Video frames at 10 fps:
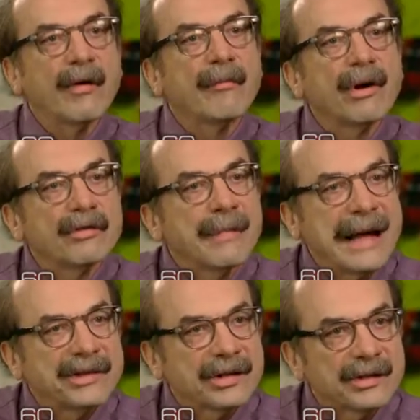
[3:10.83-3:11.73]
we were both
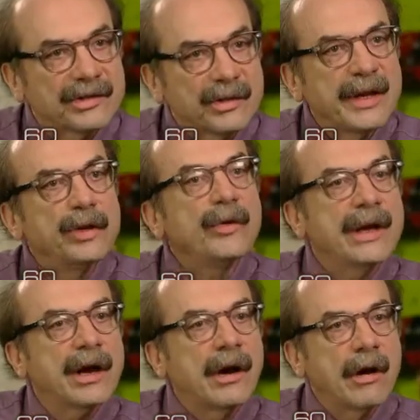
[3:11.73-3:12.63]
bachelors, so he knew he
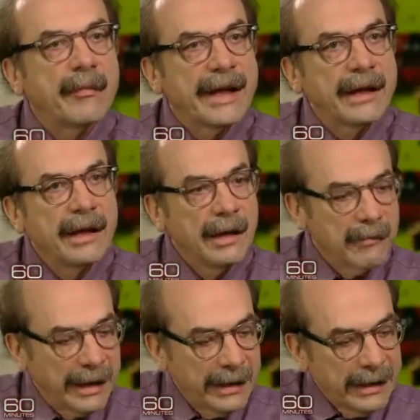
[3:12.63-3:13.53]
could call me,
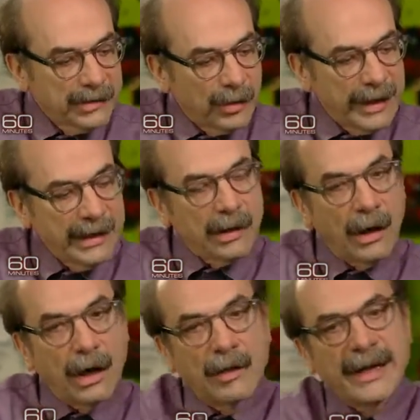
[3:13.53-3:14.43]
right? Yeah. So he'd
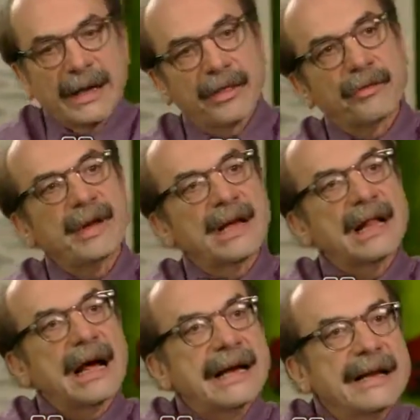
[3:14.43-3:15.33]
call me at three
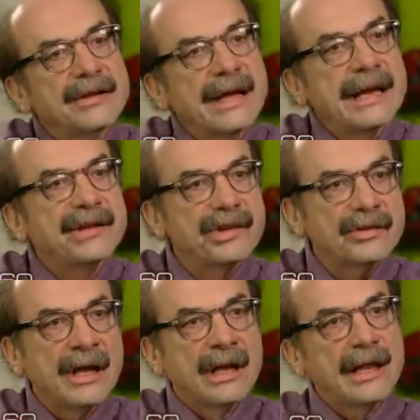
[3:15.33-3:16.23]
o'clock, and he'd, and he'd
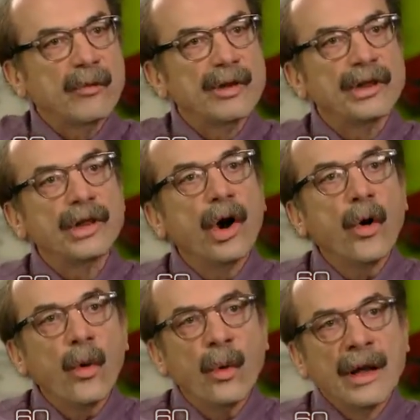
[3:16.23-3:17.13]
just, like with
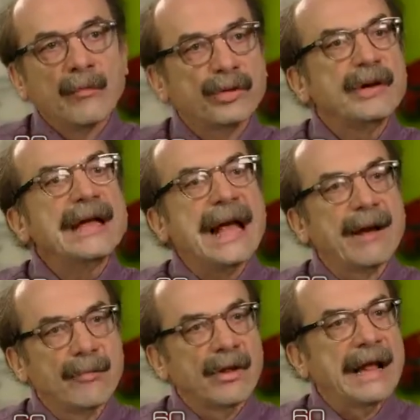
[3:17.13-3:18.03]
no
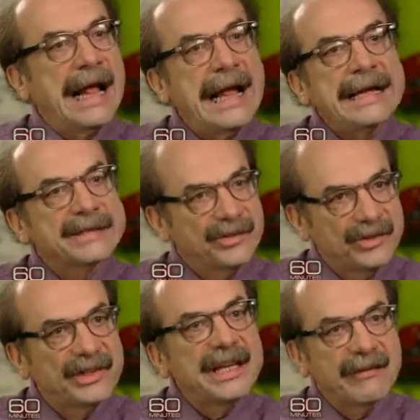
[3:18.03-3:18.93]
preamble, hey, it's
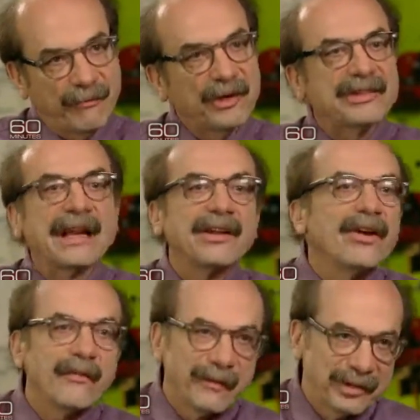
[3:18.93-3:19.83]
Steve. First I
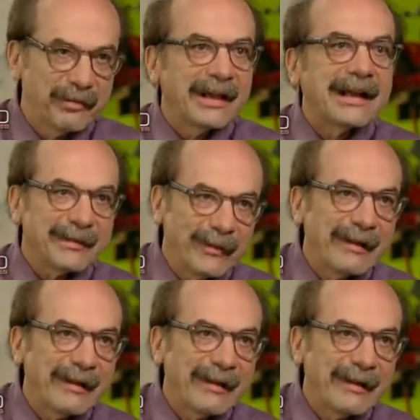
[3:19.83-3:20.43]
knew if it was three o'clock in the